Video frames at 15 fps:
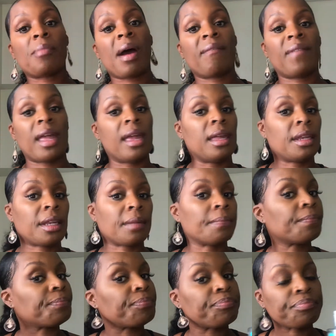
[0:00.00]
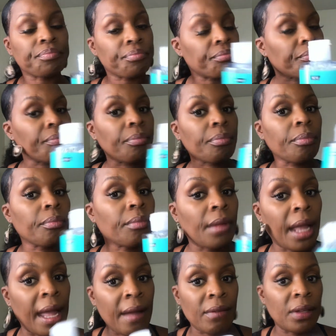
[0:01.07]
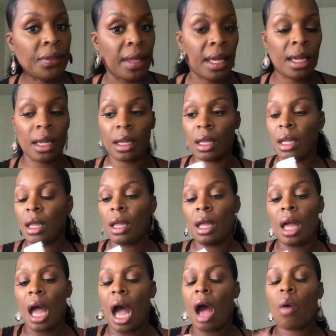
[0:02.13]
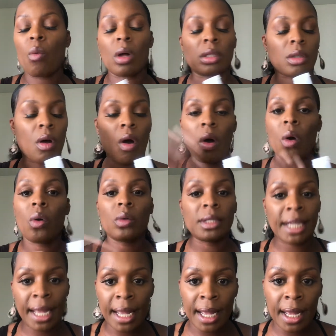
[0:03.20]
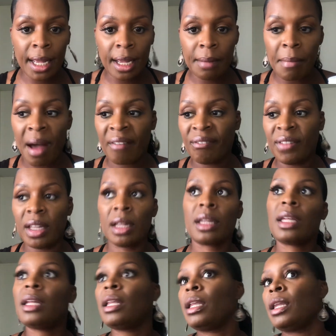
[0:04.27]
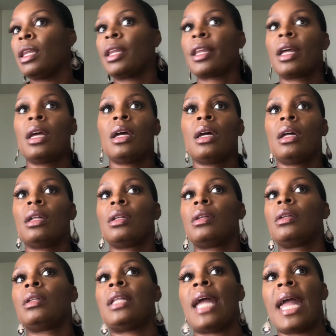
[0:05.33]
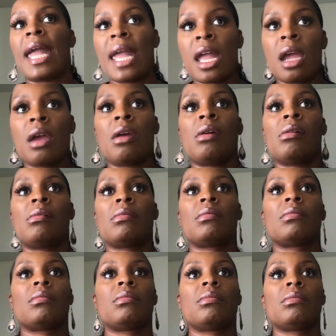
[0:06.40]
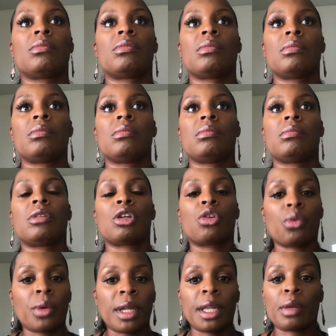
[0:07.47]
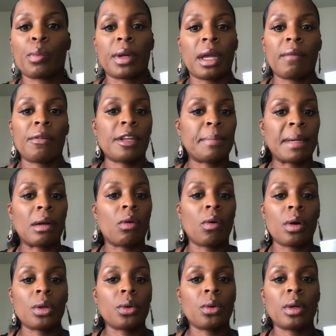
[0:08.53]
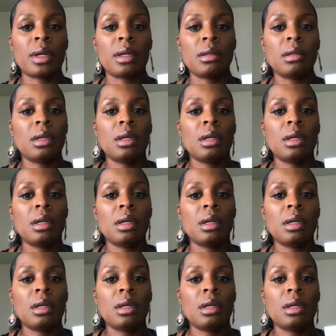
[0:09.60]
my face. Everything. I want the whole day, my feelings, the air, the grease, whatever's been going on,